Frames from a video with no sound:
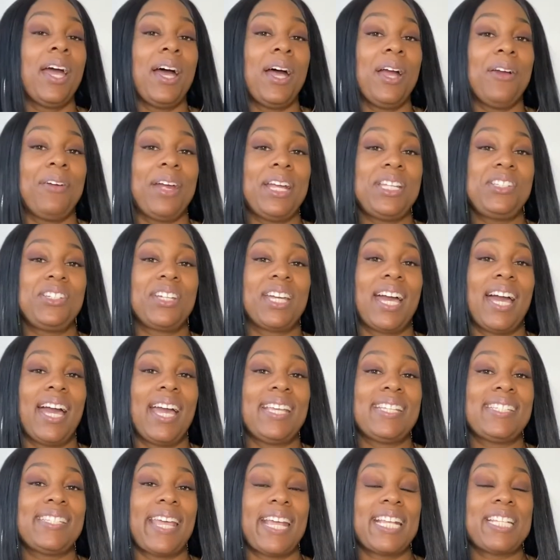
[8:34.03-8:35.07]
All right, you
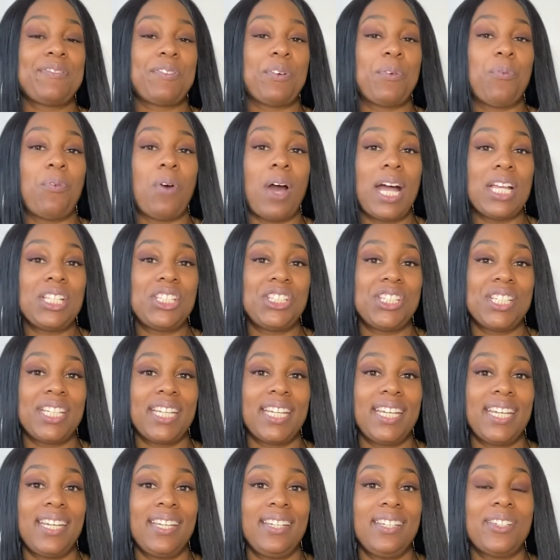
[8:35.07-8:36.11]
guys, thanks for
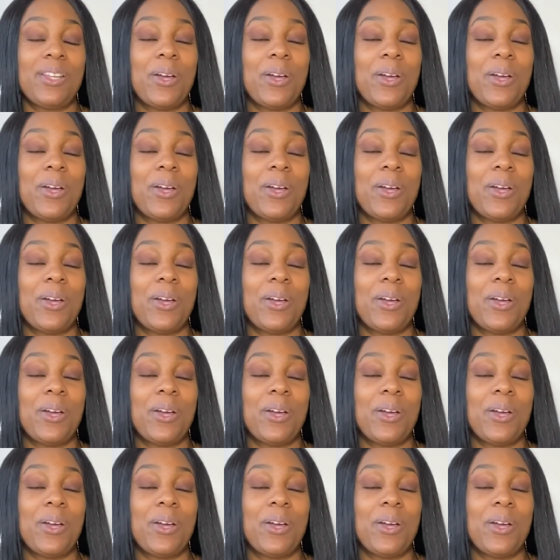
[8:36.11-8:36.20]
watching.